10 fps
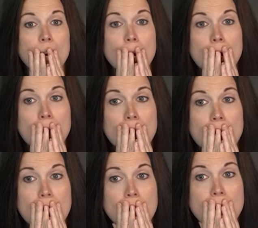
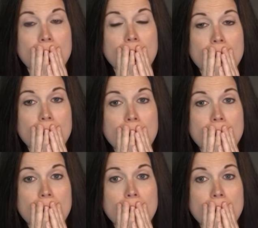
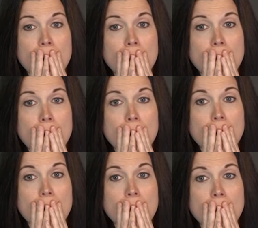
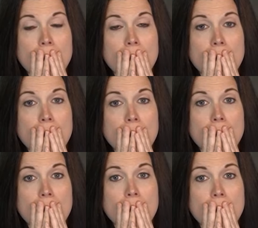
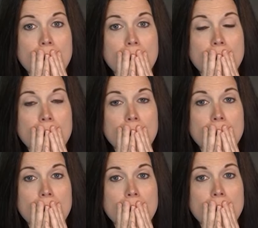
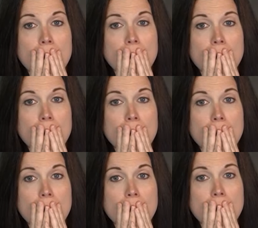
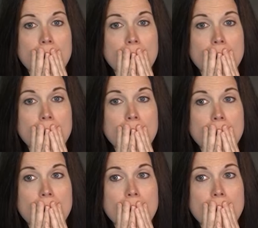[no speech]